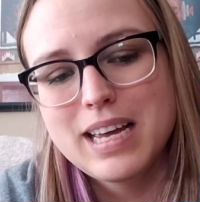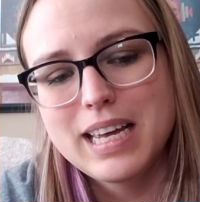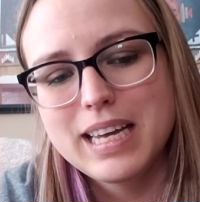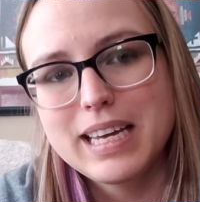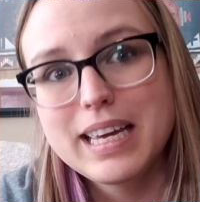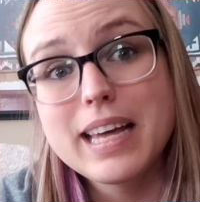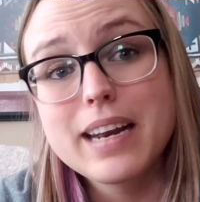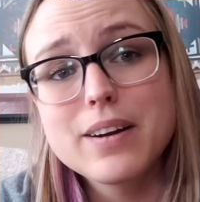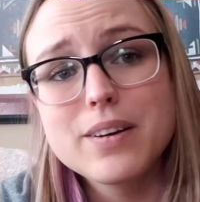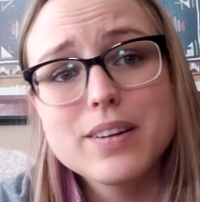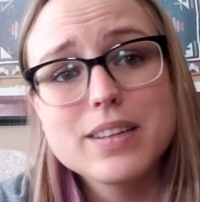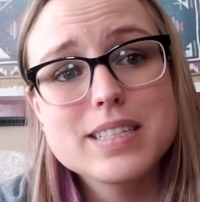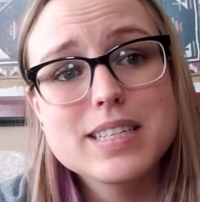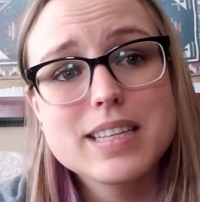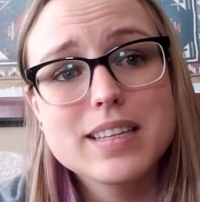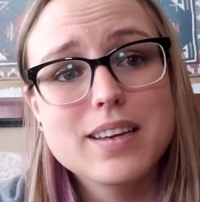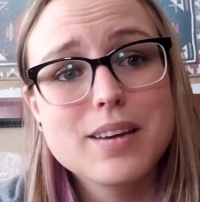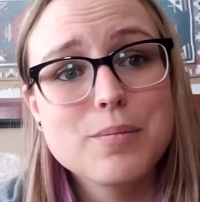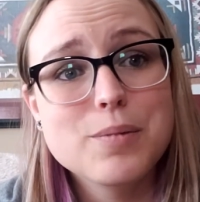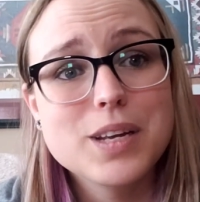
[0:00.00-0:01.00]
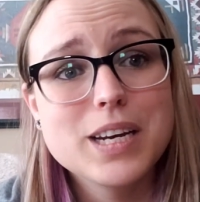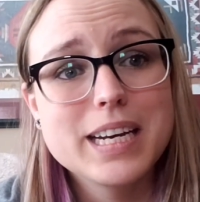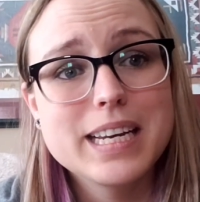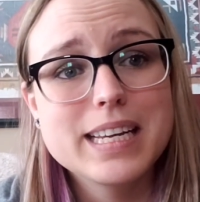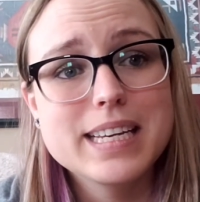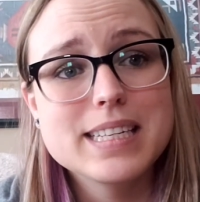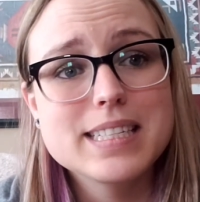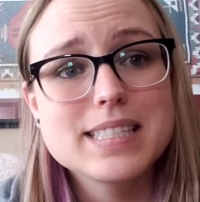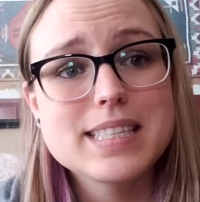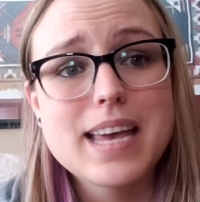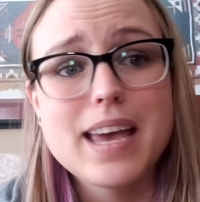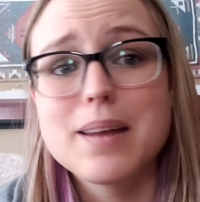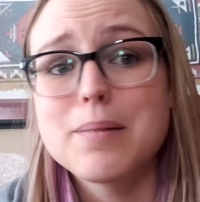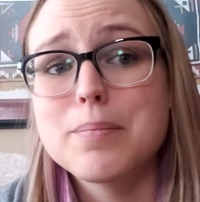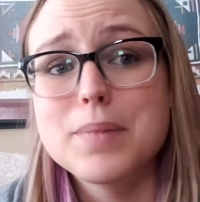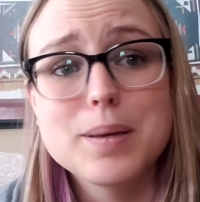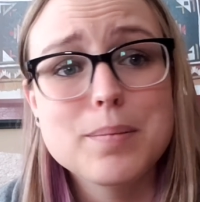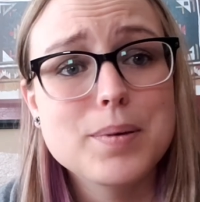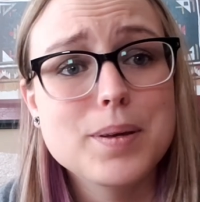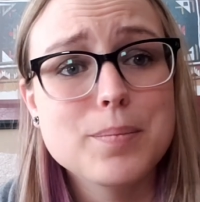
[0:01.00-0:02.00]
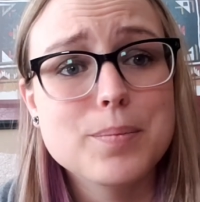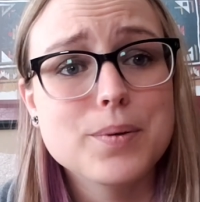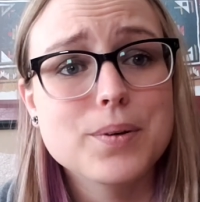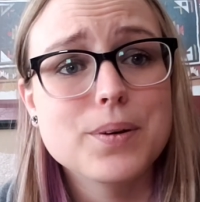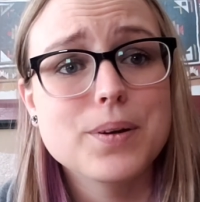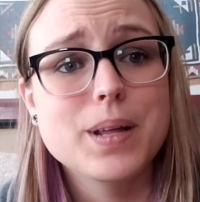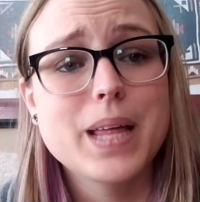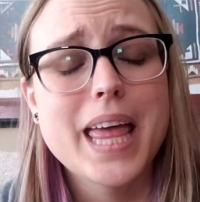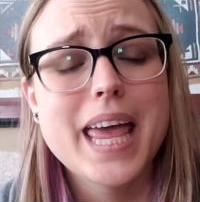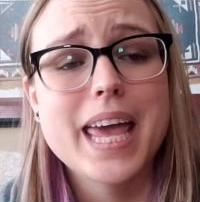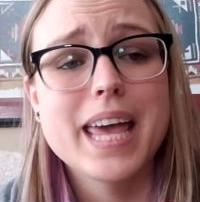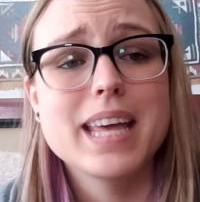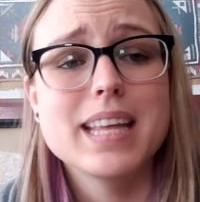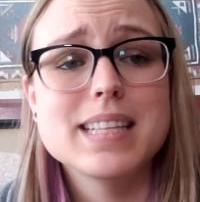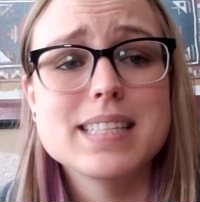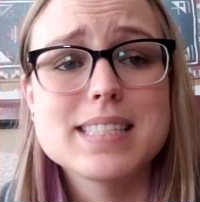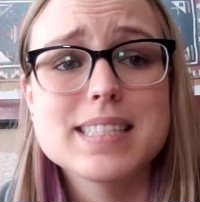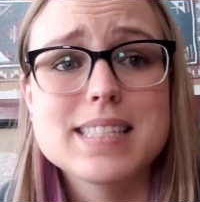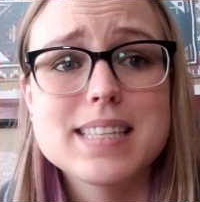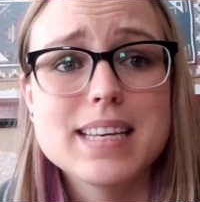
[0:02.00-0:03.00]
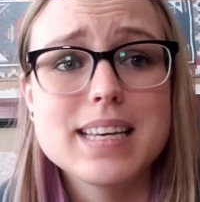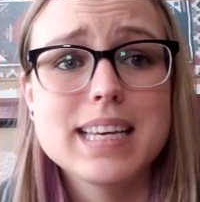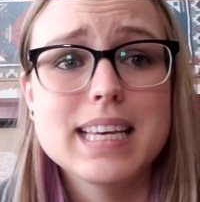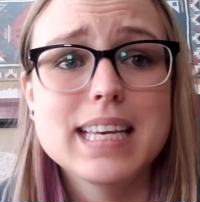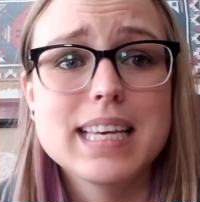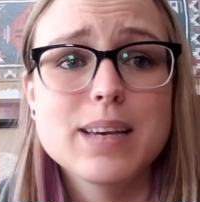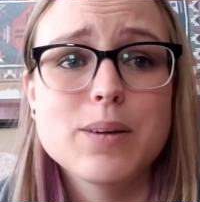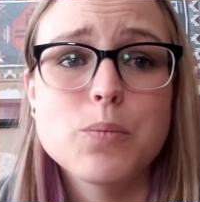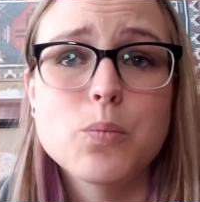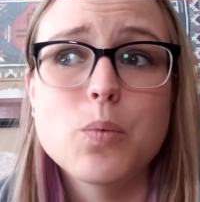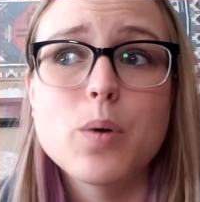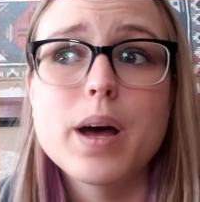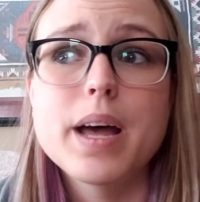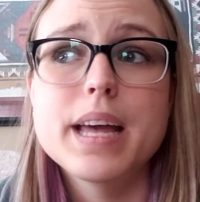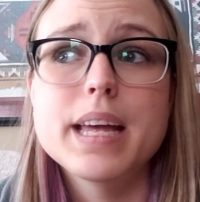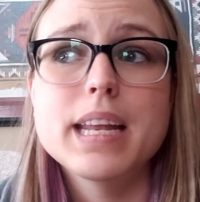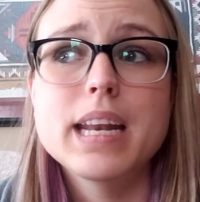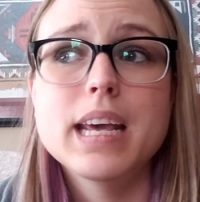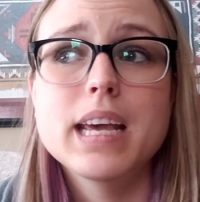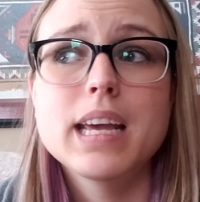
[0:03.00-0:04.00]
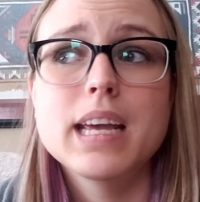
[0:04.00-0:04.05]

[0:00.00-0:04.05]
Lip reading: get out into the communities and meet people and see what